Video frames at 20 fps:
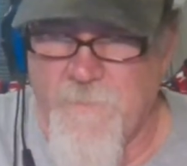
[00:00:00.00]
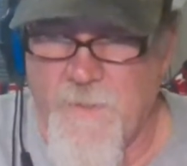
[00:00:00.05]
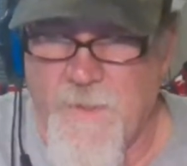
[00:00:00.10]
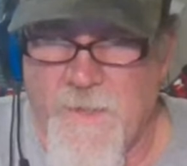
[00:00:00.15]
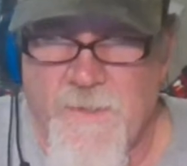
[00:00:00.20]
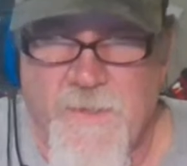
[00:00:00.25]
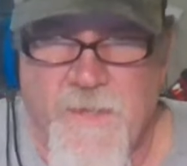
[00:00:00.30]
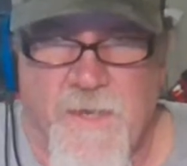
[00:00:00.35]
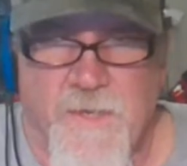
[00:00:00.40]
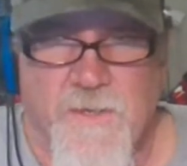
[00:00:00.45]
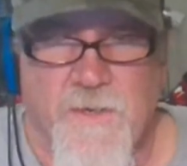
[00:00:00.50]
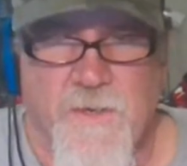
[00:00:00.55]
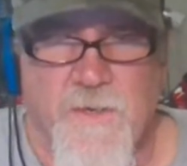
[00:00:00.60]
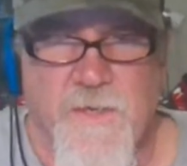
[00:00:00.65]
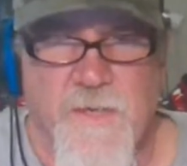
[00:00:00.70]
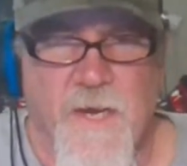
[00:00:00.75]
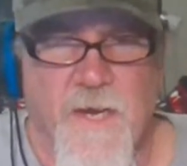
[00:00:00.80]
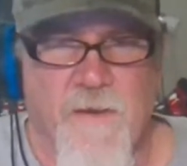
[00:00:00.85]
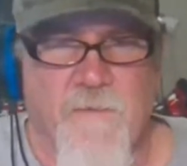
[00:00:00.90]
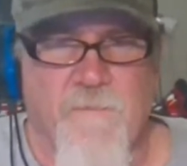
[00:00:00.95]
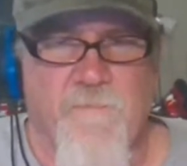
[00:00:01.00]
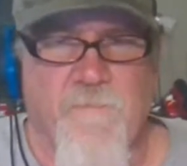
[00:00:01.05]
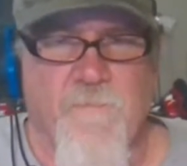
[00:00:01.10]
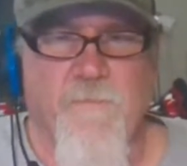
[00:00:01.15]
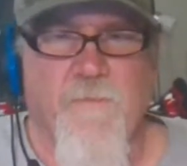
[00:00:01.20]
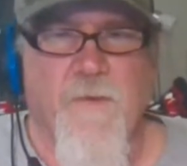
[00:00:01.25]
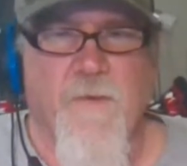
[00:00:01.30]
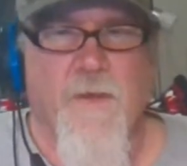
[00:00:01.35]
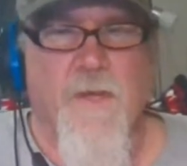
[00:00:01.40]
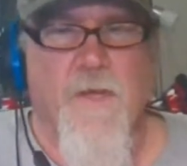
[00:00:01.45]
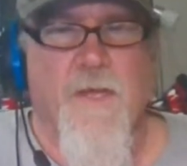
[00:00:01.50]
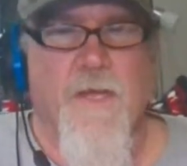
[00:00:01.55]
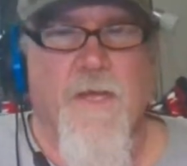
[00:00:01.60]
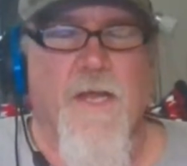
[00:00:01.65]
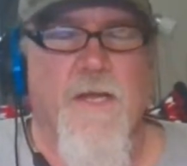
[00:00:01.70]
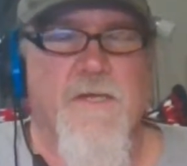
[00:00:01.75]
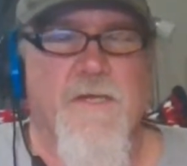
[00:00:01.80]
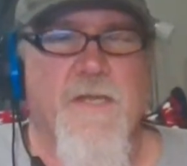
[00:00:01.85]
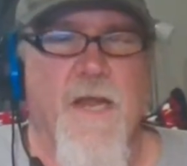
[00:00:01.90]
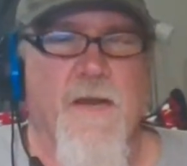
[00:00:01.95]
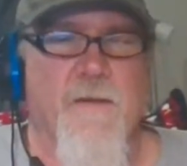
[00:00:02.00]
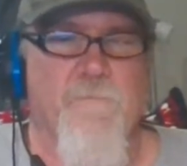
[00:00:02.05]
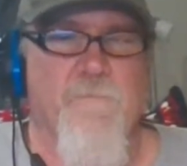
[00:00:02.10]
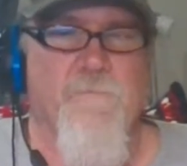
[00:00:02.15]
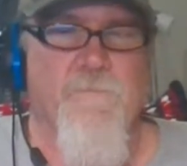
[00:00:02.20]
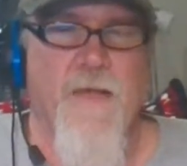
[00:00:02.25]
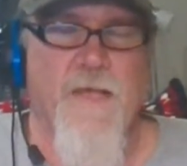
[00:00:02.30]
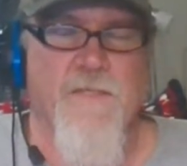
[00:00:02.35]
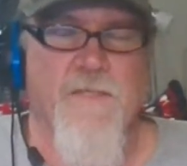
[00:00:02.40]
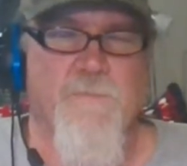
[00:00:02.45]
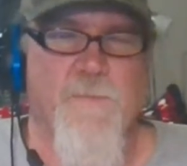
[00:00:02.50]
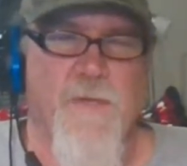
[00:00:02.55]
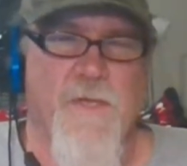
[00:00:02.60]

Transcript: and then you'd get a denim vest